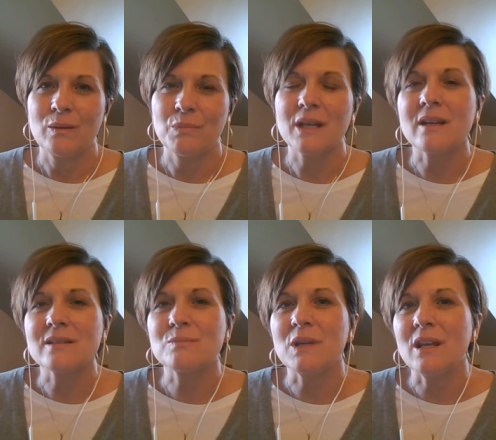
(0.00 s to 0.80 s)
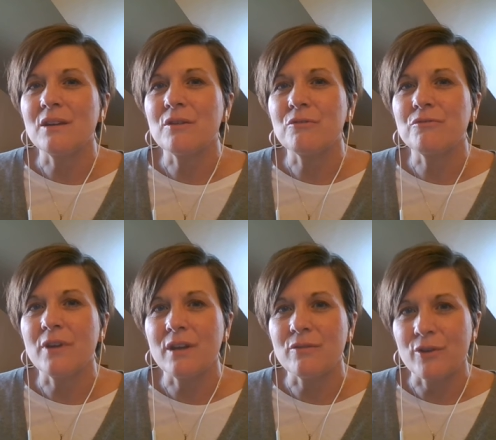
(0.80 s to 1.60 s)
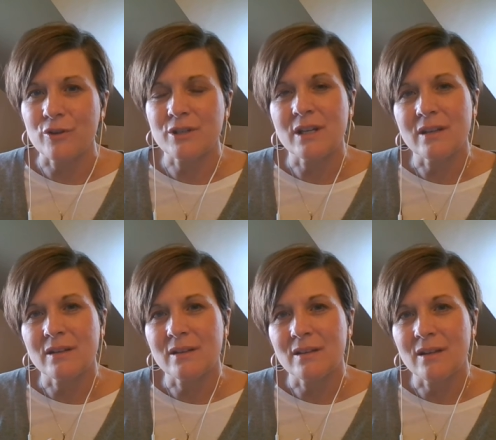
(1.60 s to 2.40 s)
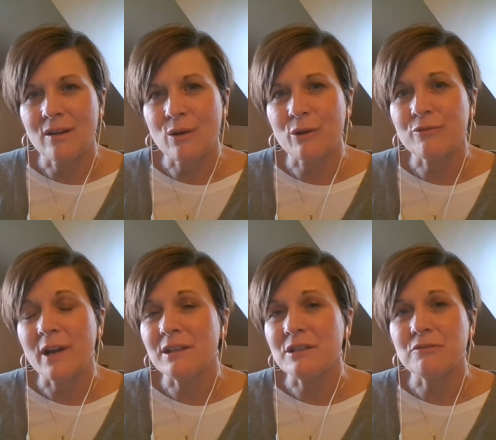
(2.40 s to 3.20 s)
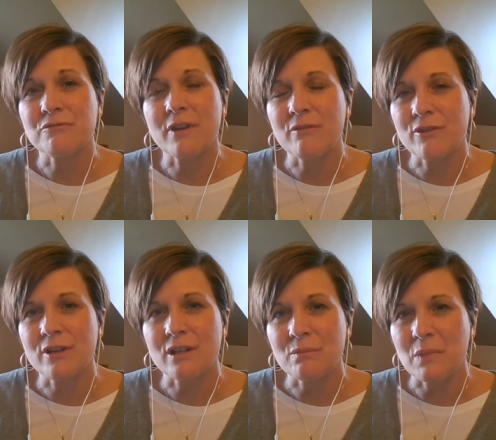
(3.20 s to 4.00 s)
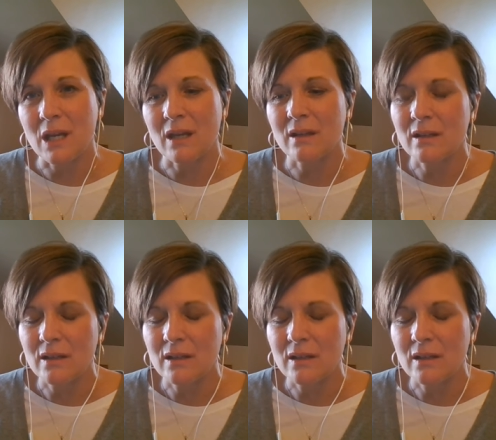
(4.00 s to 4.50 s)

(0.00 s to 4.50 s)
Because being favored or finding favor in me